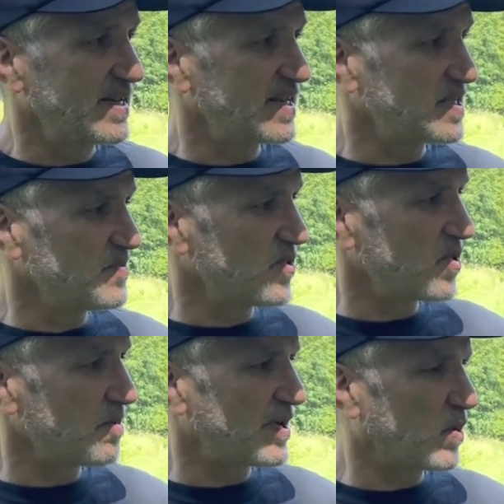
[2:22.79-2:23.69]
it's
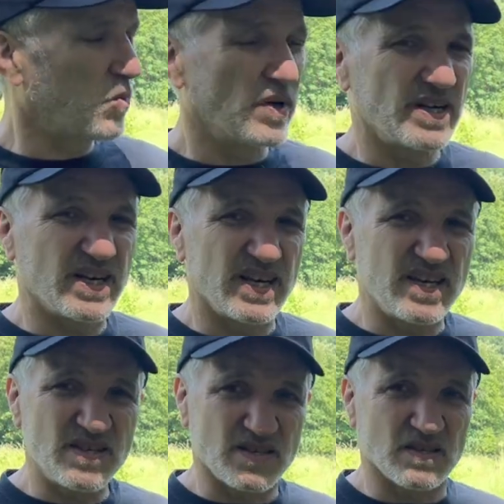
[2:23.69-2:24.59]
more about what it
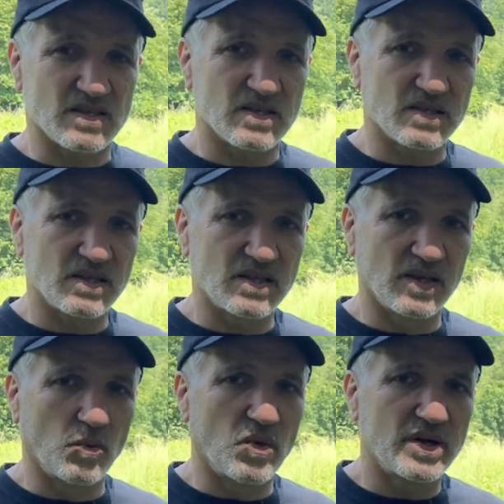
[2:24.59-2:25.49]
isn't
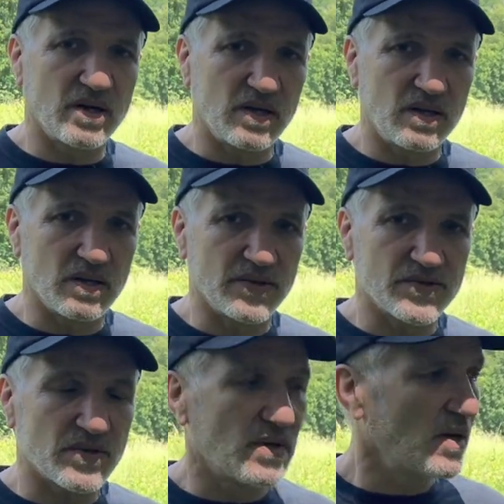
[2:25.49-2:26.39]
than what it is.